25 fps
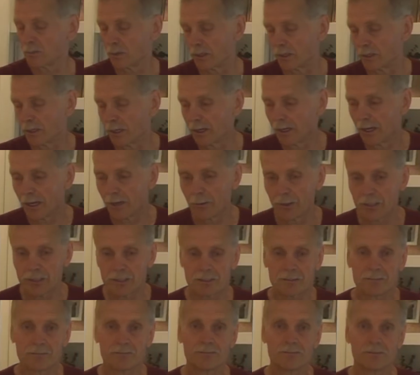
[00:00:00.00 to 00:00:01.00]
But
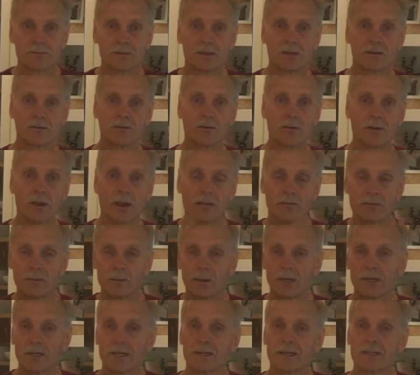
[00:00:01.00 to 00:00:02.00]
anyways, for
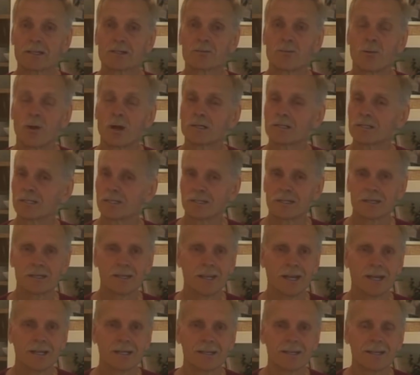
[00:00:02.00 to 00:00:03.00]
everybody that's watching to
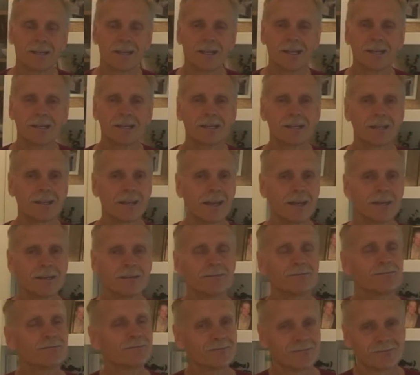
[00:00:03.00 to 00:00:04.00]
the end of the end of the
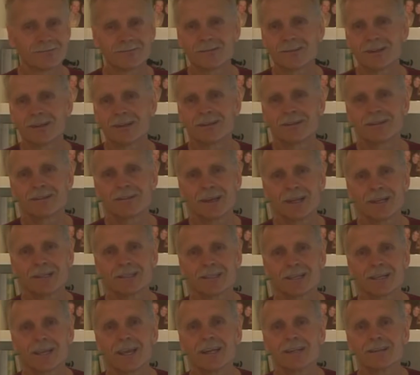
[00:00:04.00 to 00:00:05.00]
end,
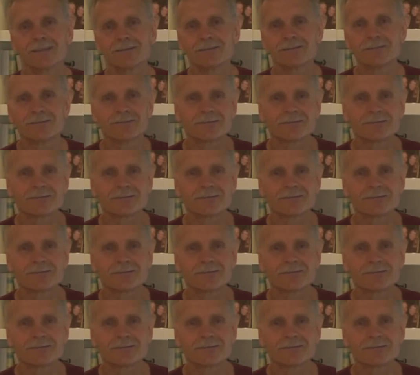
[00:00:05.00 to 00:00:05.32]
thanks again.